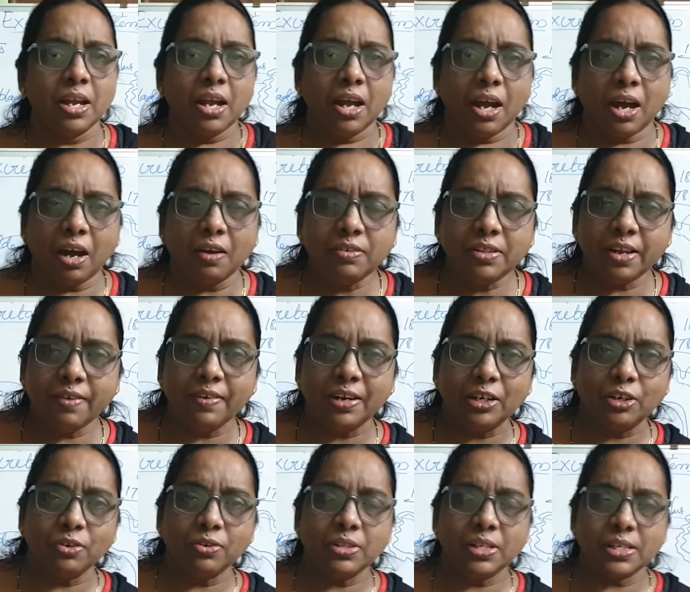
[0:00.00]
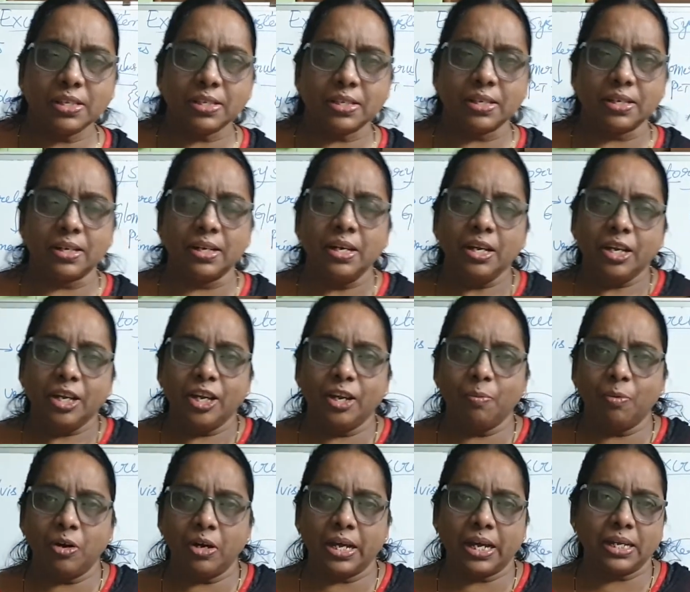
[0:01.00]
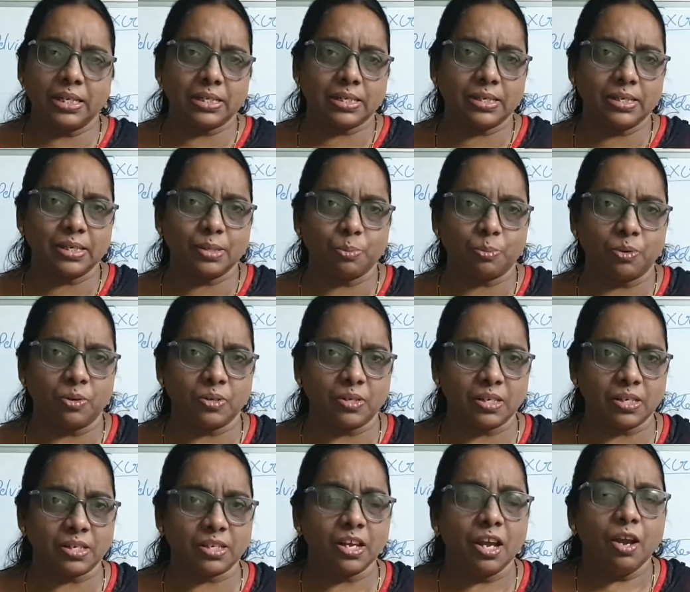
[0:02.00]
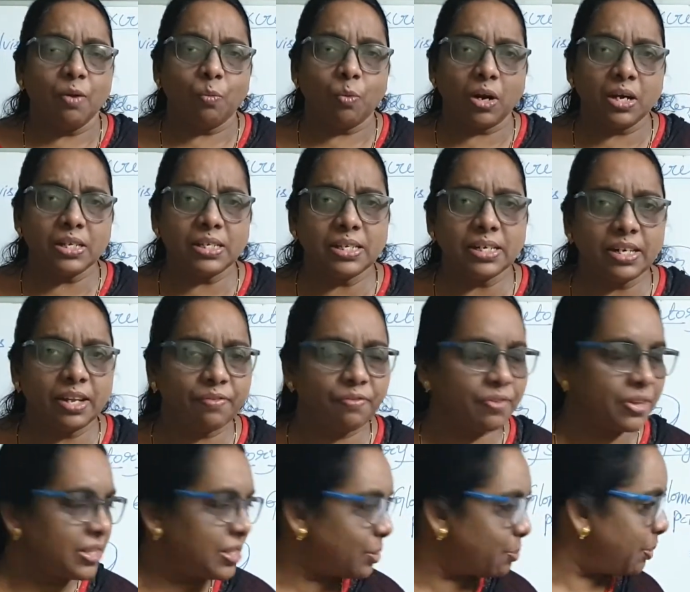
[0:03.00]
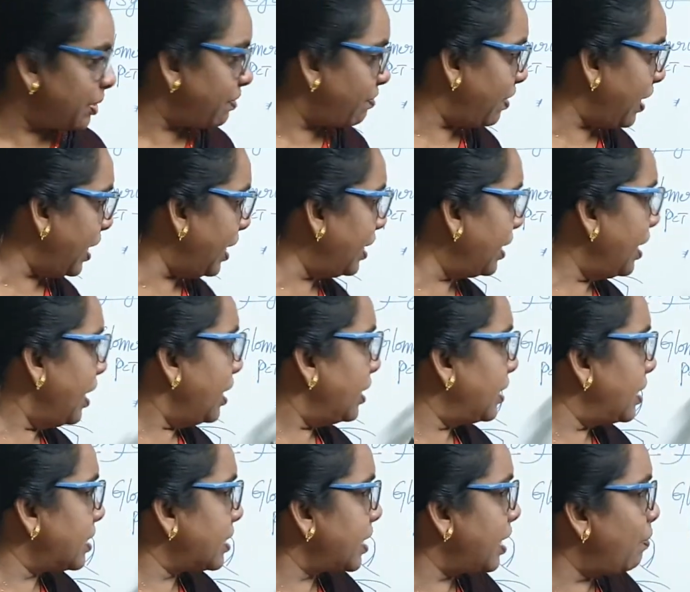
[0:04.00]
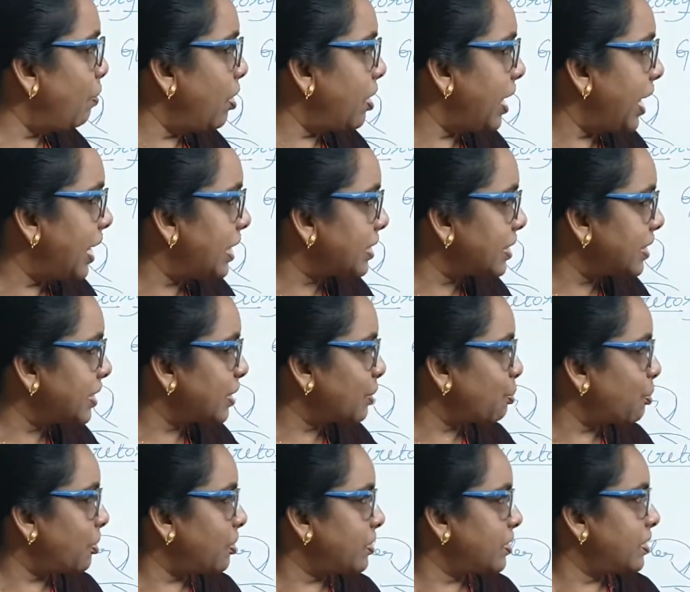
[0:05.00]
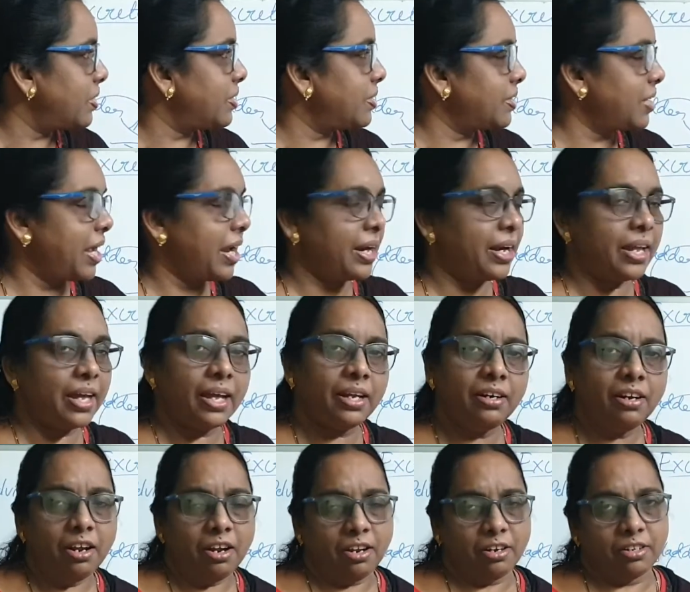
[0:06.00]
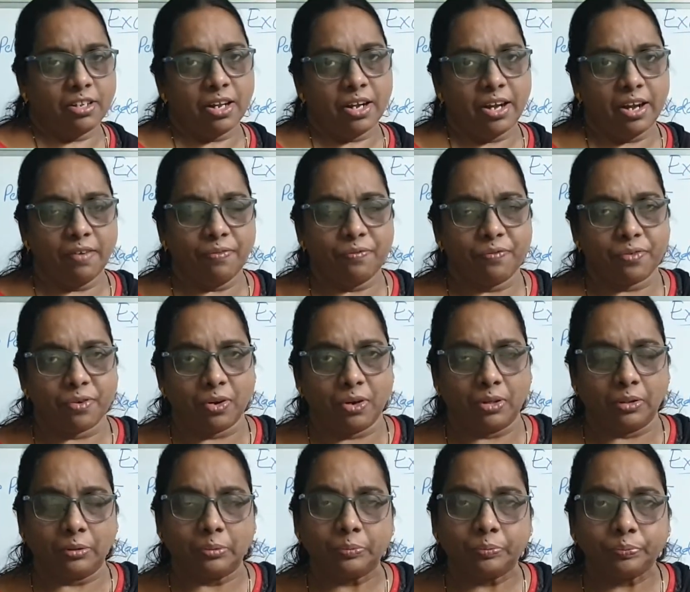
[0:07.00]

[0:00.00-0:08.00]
How they will do this hemodialysis process? What is the difference between this hemodialysis process and the nephron?